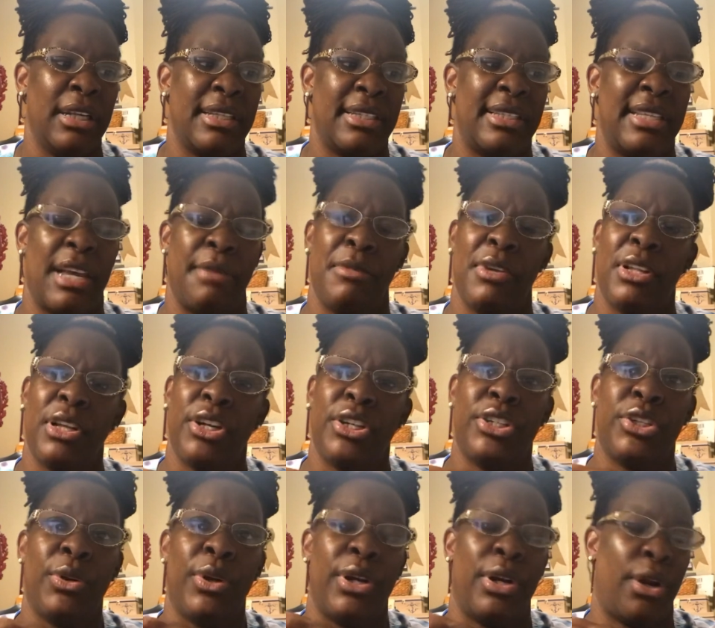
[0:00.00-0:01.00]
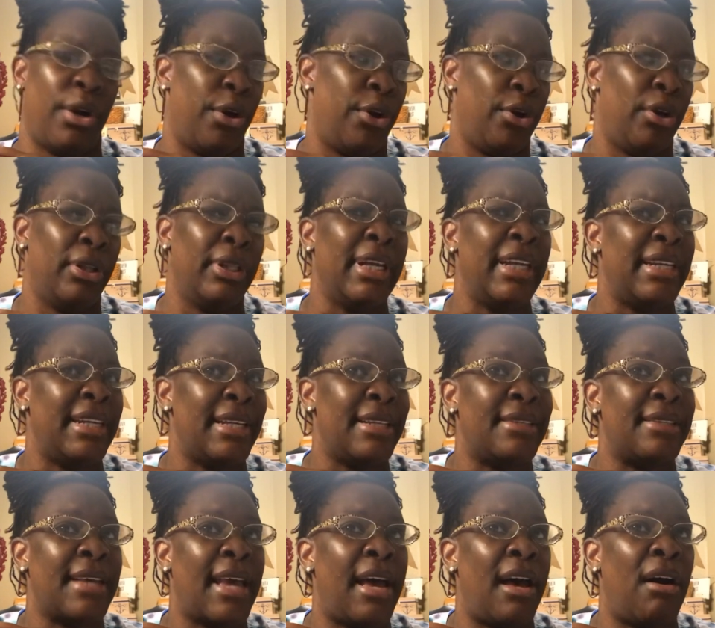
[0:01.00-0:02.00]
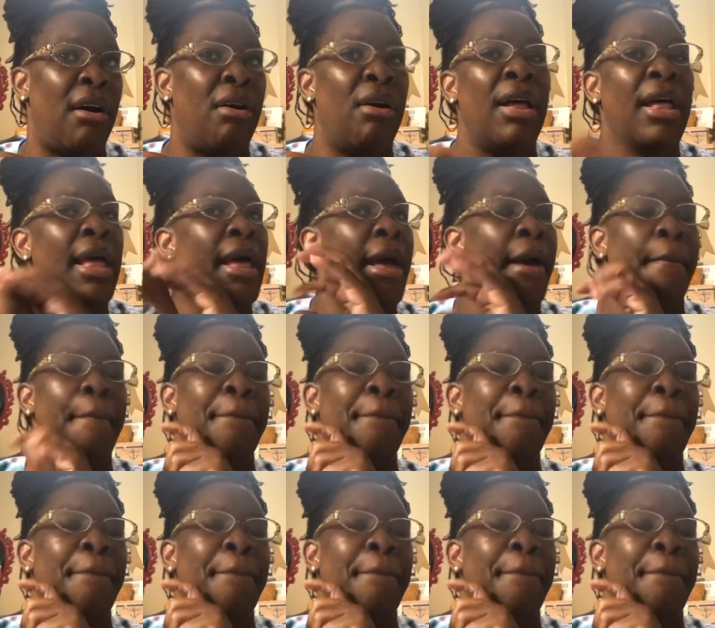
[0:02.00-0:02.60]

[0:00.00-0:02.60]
A late deceleration kind of looks similar